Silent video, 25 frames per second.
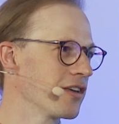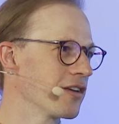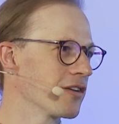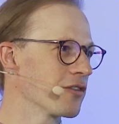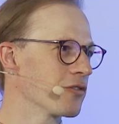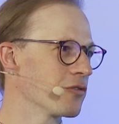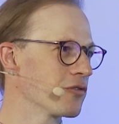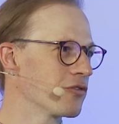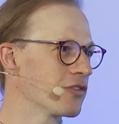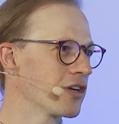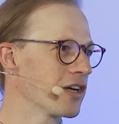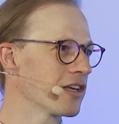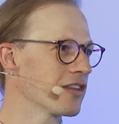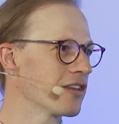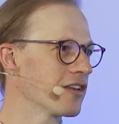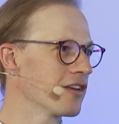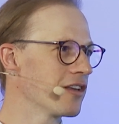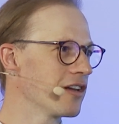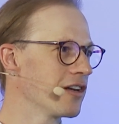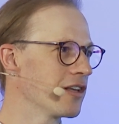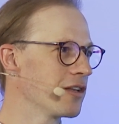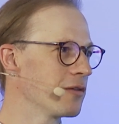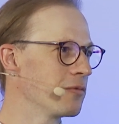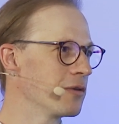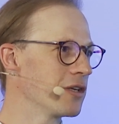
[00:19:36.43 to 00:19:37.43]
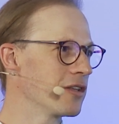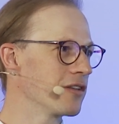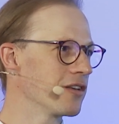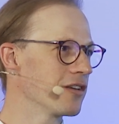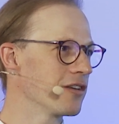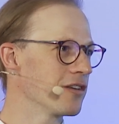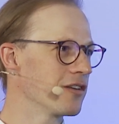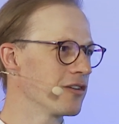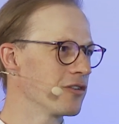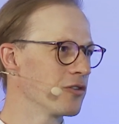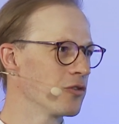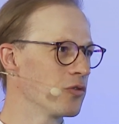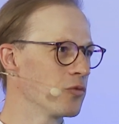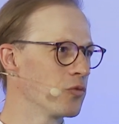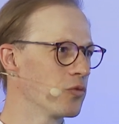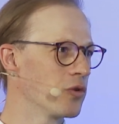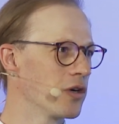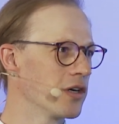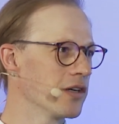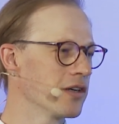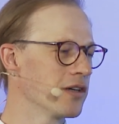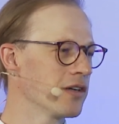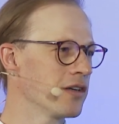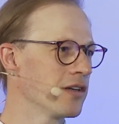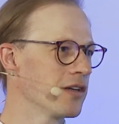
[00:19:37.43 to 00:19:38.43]
contracting a little bit in
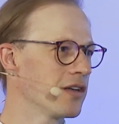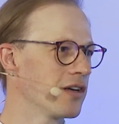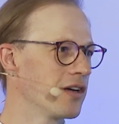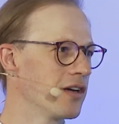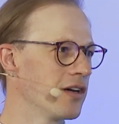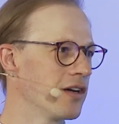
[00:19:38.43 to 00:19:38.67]
Q1.